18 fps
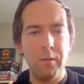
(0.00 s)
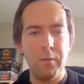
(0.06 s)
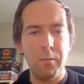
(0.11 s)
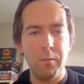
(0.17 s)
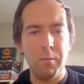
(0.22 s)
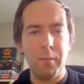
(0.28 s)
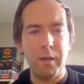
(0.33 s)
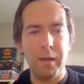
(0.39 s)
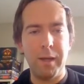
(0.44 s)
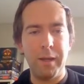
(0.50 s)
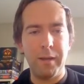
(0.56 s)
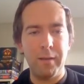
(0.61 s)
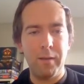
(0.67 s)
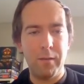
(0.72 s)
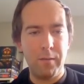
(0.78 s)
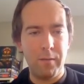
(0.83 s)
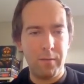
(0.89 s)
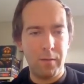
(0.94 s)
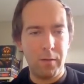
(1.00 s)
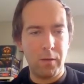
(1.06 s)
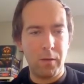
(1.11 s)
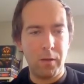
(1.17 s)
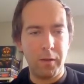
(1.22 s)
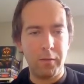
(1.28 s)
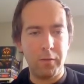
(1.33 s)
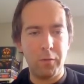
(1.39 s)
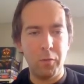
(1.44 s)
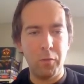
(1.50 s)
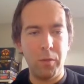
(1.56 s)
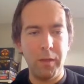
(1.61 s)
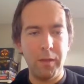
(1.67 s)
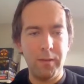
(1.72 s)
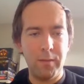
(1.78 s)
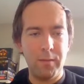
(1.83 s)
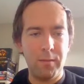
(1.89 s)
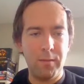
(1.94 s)
By calling
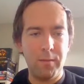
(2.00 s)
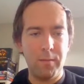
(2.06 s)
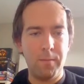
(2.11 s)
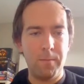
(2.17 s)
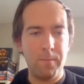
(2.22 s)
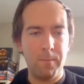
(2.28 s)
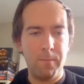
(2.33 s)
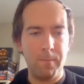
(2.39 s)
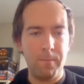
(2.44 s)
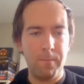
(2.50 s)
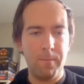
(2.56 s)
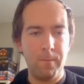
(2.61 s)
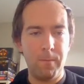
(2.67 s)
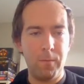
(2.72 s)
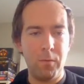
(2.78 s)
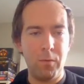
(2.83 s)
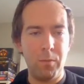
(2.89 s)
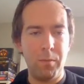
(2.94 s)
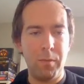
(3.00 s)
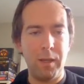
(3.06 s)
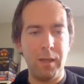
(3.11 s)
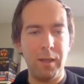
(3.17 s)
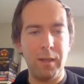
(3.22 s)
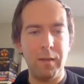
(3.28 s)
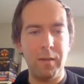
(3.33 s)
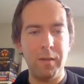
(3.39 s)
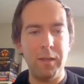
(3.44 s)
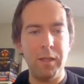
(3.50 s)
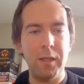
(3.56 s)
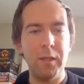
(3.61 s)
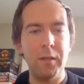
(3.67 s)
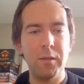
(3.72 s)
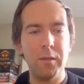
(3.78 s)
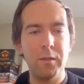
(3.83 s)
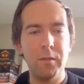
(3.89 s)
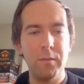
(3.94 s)
toList to make it
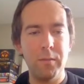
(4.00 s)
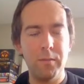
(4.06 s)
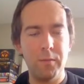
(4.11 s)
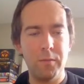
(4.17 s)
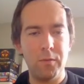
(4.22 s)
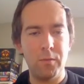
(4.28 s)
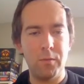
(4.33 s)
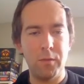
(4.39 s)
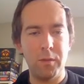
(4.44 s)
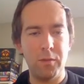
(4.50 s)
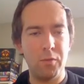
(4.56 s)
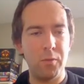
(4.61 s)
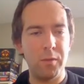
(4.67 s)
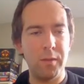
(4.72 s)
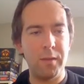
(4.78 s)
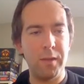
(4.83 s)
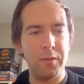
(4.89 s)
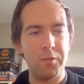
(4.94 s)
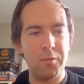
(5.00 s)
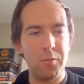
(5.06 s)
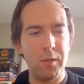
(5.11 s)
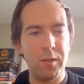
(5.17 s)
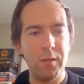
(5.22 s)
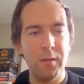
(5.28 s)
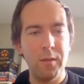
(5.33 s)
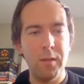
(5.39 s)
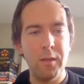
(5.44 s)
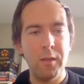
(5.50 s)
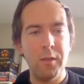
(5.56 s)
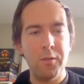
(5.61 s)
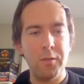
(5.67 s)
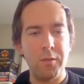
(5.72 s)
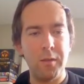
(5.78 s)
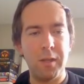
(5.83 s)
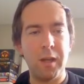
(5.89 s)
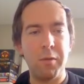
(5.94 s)
eager. So let's do it there as well.
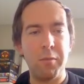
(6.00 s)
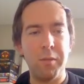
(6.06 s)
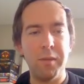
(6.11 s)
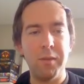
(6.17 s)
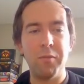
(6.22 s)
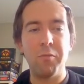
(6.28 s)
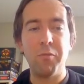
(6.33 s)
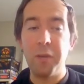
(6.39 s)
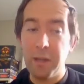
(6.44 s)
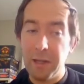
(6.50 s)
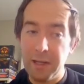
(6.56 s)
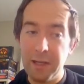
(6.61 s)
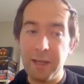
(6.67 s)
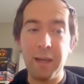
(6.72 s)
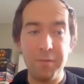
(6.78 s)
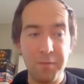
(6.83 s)
So now we really have